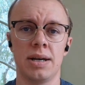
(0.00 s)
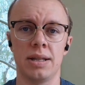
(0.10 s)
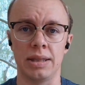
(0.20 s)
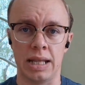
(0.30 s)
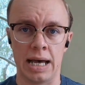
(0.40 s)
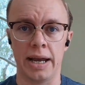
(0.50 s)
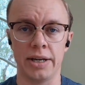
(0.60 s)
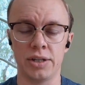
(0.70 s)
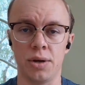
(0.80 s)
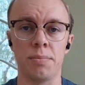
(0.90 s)
lie,
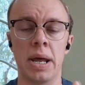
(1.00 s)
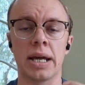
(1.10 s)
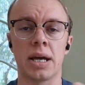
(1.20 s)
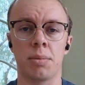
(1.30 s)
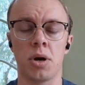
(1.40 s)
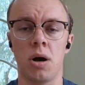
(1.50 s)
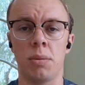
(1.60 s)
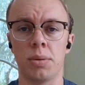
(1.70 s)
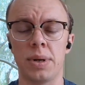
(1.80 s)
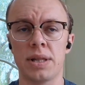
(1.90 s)
don't make up
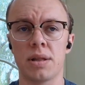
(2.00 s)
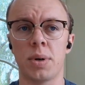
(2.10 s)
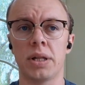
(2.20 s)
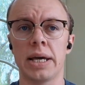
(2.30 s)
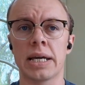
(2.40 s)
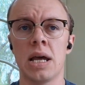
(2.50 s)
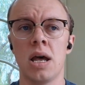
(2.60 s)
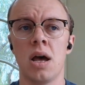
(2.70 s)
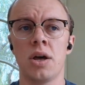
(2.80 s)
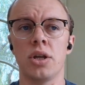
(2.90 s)
compliments, but like,
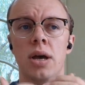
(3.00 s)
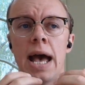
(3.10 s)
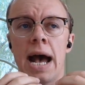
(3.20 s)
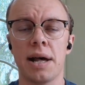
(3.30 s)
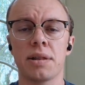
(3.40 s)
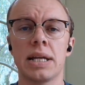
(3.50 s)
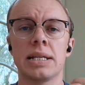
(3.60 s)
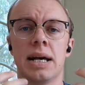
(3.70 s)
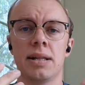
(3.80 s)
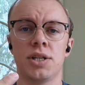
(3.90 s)
ask
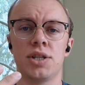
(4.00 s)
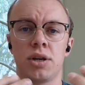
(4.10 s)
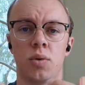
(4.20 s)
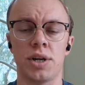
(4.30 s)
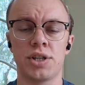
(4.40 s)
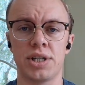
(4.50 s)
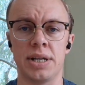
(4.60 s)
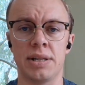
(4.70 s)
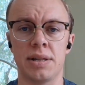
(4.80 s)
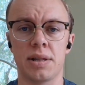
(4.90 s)
intelligent
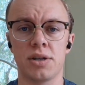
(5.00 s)
questions.